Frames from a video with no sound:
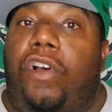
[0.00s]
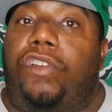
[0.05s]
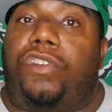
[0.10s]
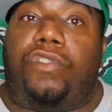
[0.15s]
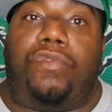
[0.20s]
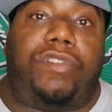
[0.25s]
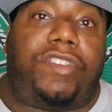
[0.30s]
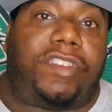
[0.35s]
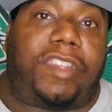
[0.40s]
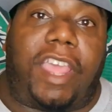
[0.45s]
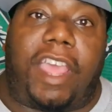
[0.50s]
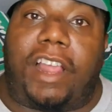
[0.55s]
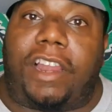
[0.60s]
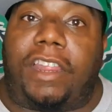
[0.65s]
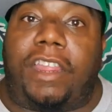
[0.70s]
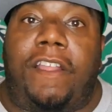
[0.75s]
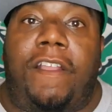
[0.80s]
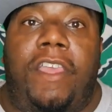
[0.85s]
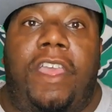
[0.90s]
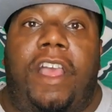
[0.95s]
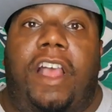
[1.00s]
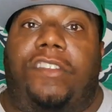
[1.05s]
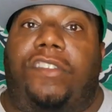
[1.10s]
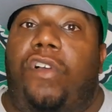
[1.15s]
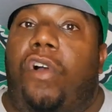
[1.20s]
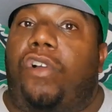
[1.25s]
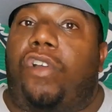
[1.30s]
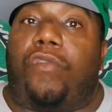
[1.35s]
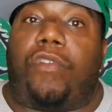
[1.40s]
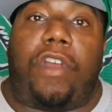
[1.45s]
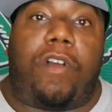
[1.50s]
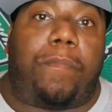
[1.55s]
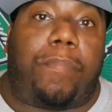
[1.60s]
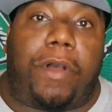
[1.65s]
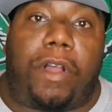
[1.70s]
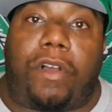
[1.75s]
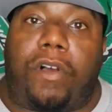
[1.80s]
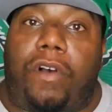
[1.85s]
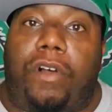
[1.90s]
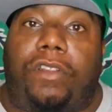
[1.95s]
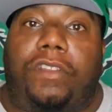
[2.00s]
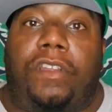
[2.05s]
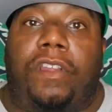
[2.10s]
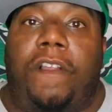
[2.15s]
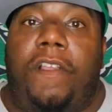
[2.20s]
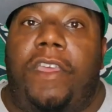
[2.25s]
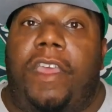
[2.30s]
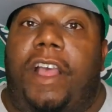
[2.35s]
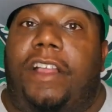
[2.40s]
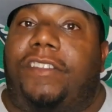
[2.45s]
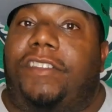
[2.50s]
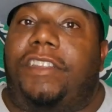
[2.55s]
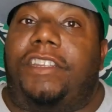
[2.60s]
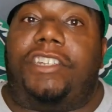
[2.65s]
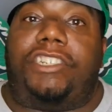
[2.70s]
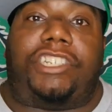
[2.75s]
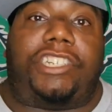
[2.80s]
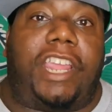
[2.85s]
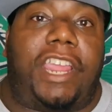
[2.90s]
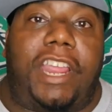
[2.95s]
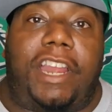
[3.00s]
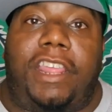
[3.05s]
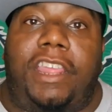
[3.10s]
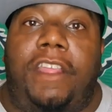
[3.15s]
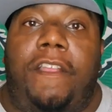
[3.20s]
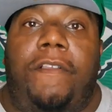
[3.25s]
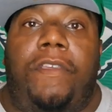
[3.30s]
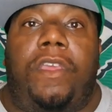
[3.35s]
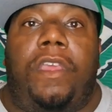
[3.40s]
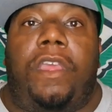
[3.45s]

Deuce Staley. I saw Carell Buckhalter. I seen Shady.